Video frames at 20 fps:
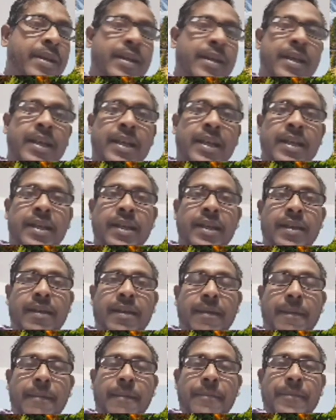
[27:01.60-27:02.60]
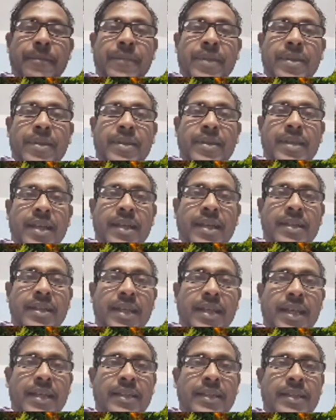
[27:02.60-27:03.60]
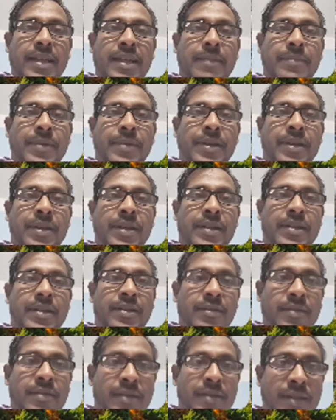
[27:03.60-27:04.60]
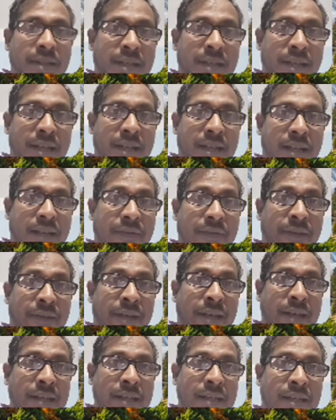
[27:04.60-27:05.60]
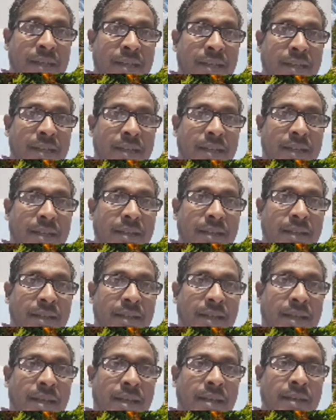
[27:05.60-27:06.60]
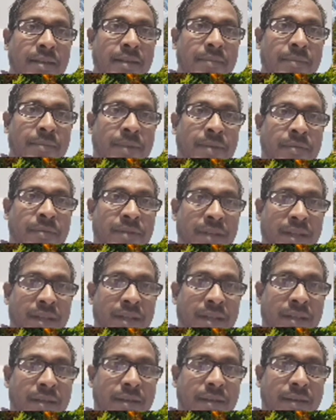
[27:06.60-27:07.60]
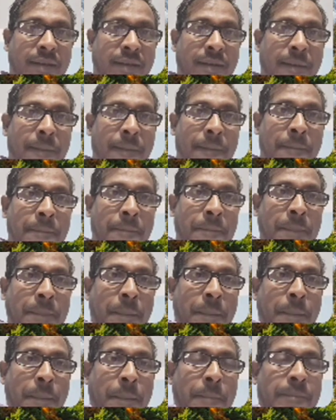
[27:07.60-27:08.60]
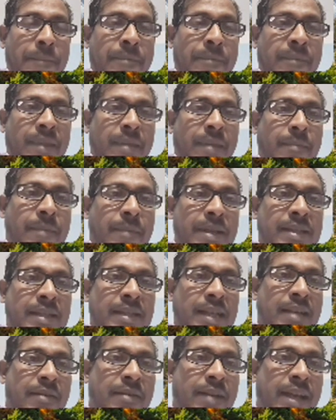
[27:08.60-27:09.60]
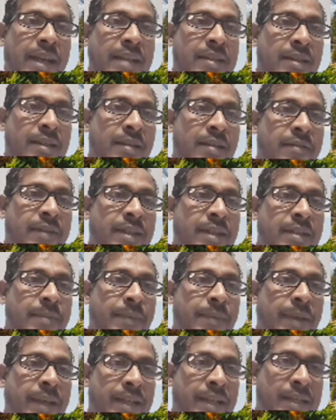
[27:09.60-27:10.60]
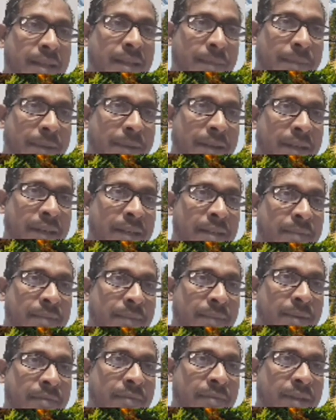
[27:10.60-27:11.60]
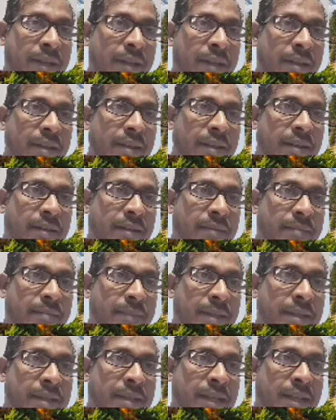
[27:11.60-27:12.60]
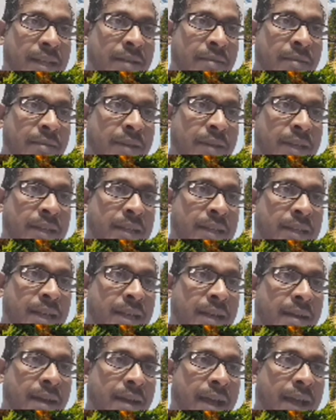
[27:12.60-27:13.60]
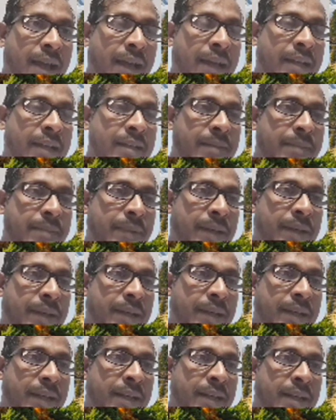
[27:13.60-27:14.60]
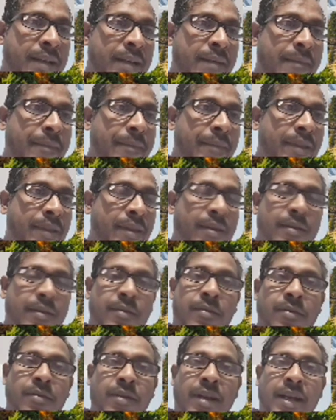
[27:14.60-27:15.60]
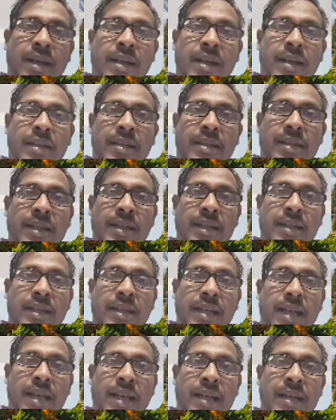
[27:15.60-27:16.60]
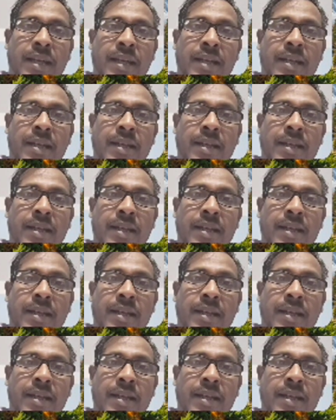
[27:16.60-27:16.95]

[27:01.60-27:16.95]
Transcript: Hillary, just as the British considered Everest their mountain, Mansalu has always been a Japanese mountain. Mansalu is the highest peak in the Gurkha district and